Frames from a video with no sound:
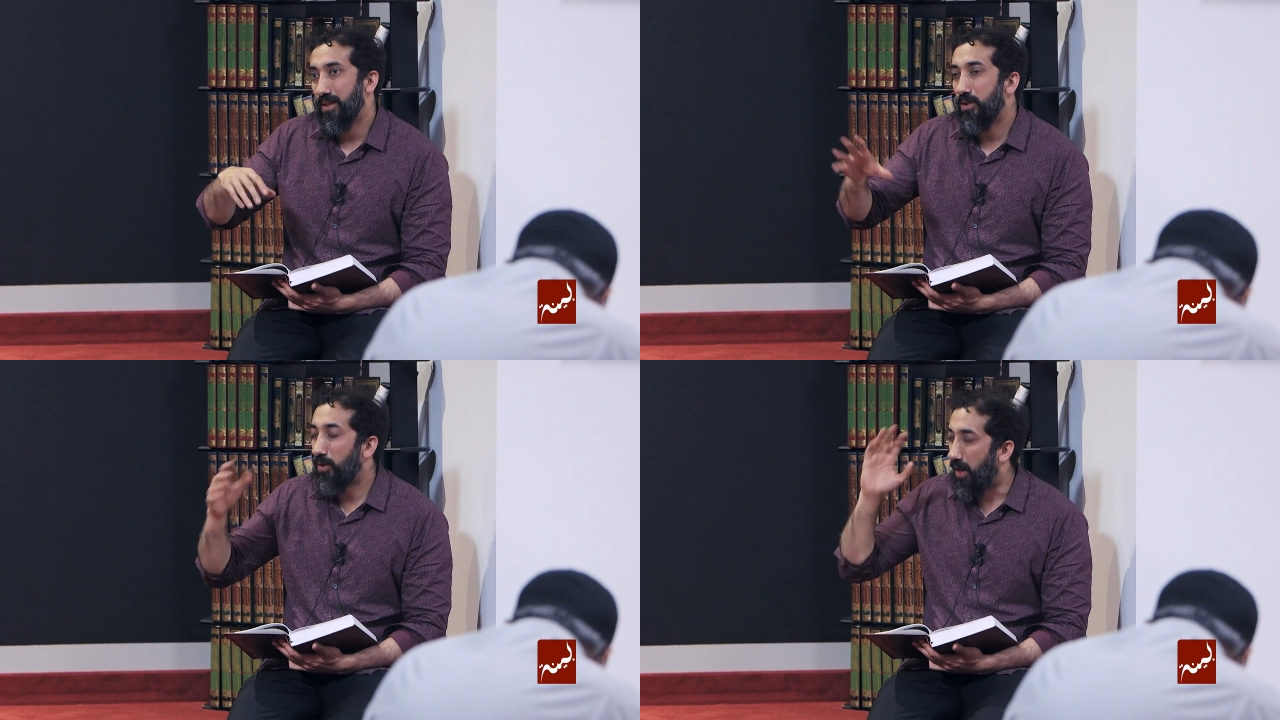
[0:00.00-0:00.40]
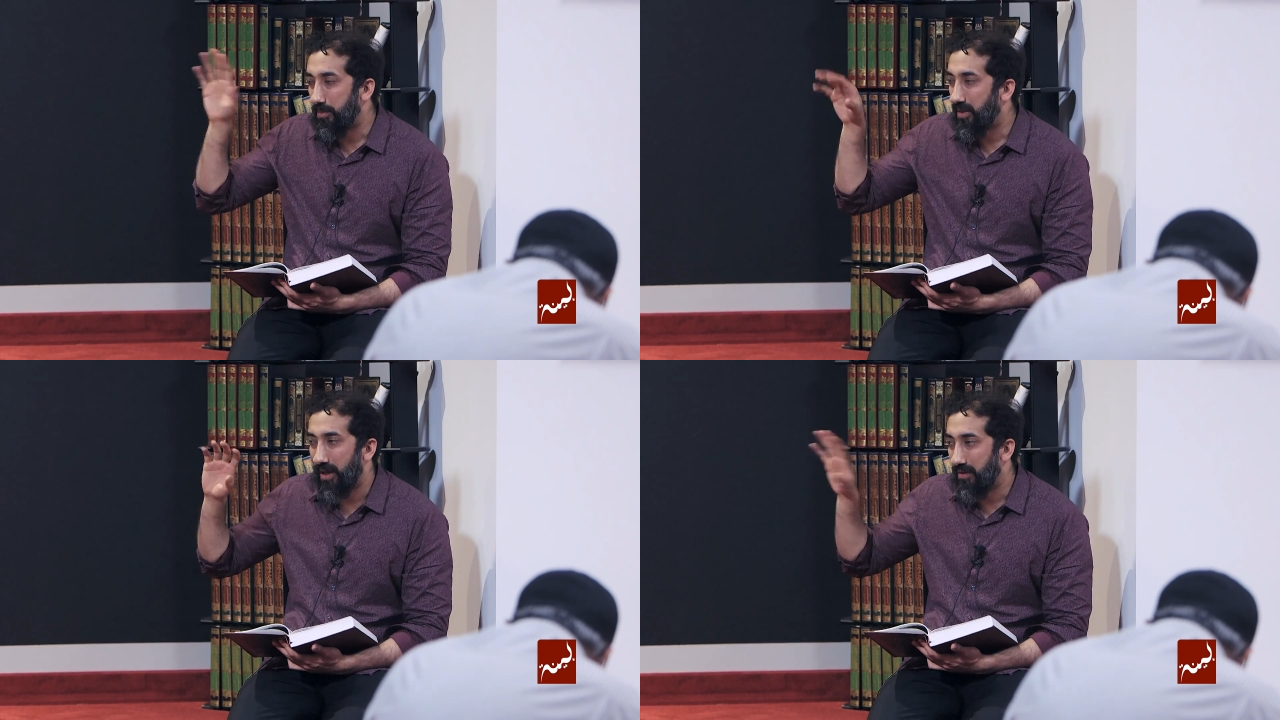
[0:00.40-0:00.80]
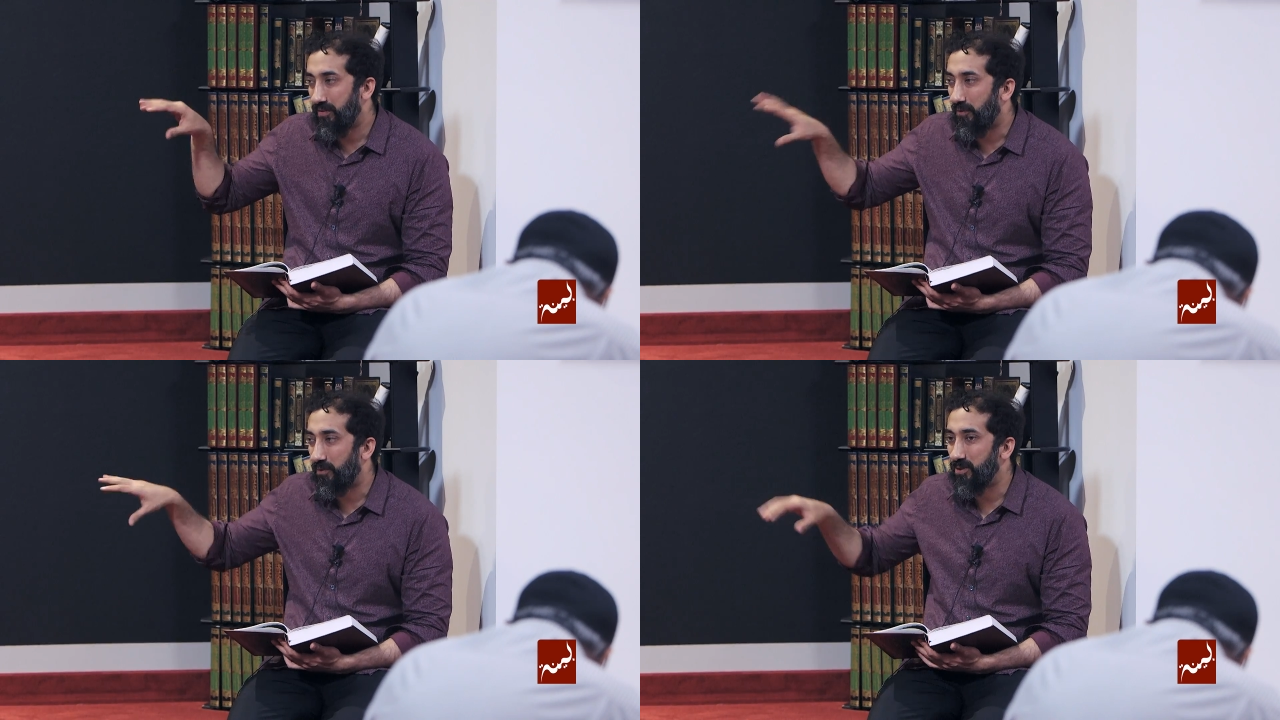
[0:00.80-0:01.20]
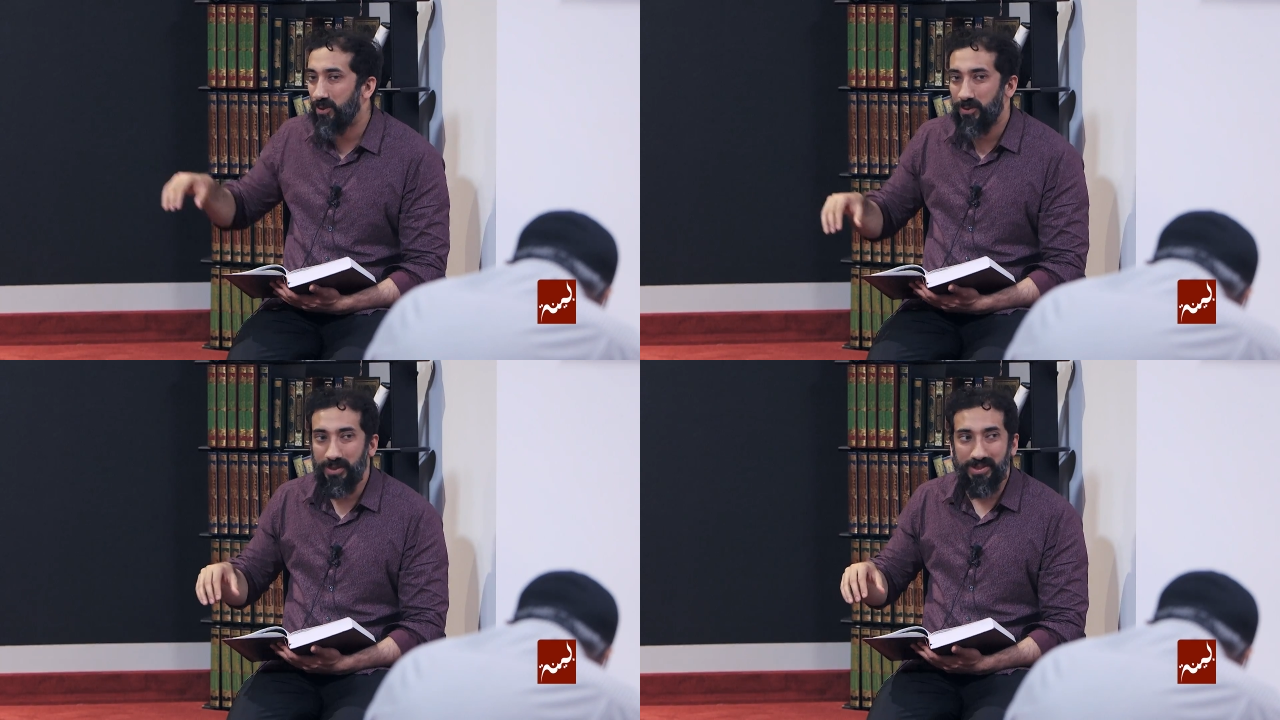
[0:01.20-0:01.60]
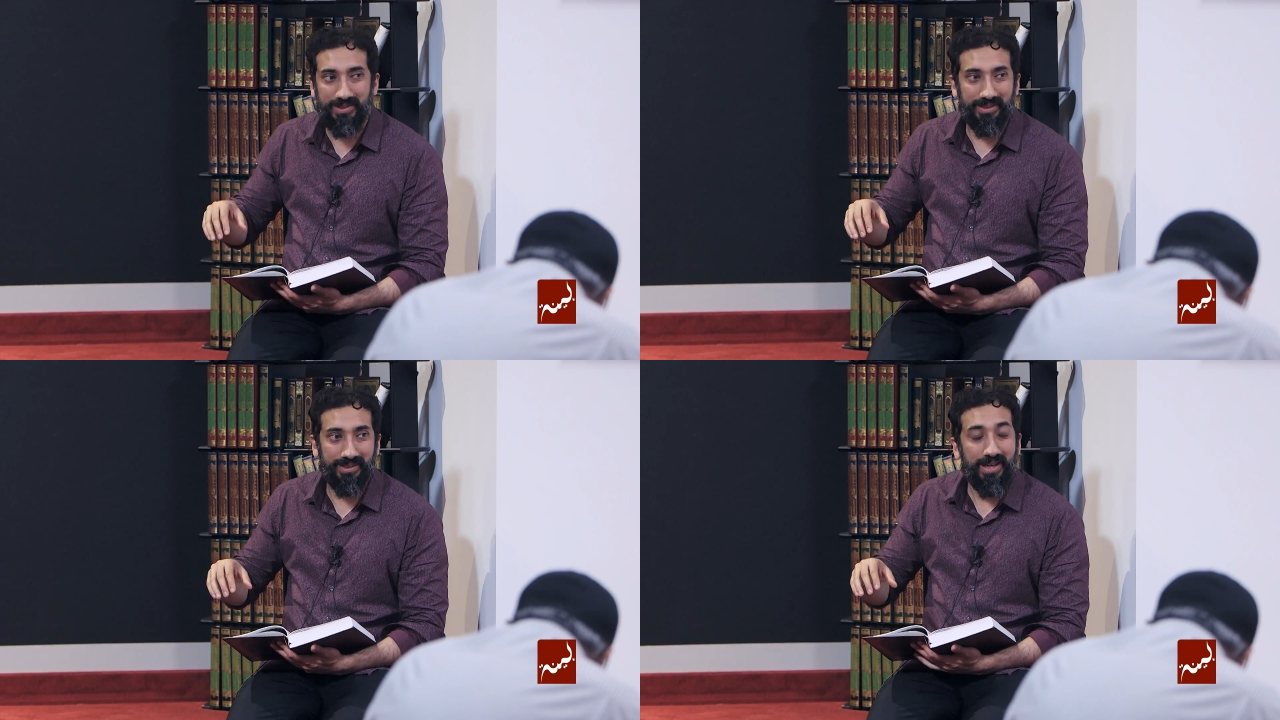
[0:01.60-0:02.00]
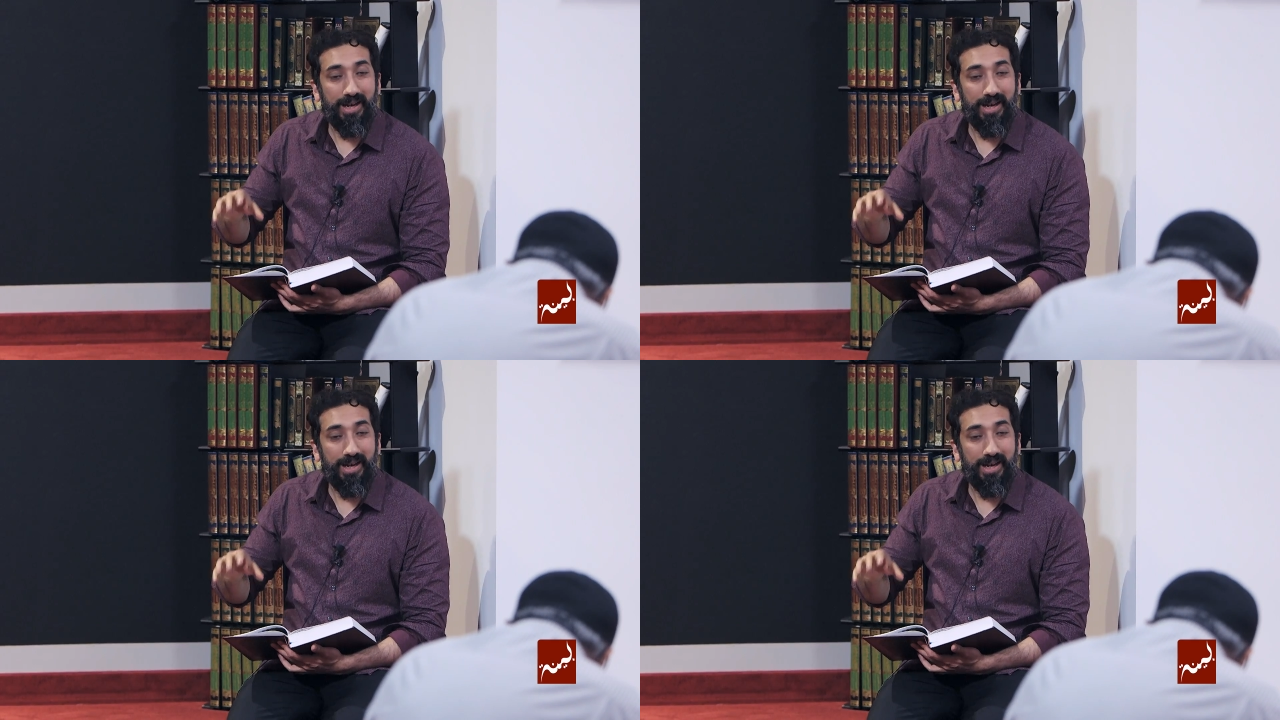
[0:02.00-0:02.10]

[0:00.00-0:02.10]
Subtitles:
I have a different situation.